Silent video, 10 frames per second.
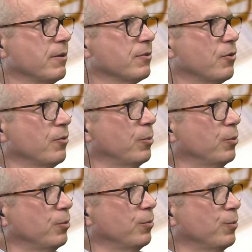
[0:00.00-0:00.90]
So they
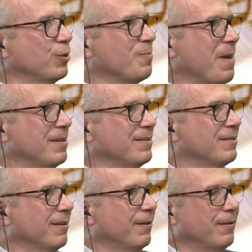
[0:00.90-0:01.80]
will spend
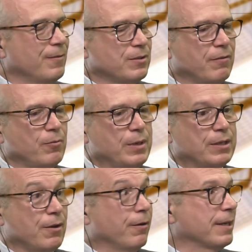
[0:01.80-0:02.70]
7
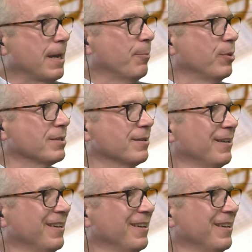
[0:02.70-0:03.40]
weeks on campus,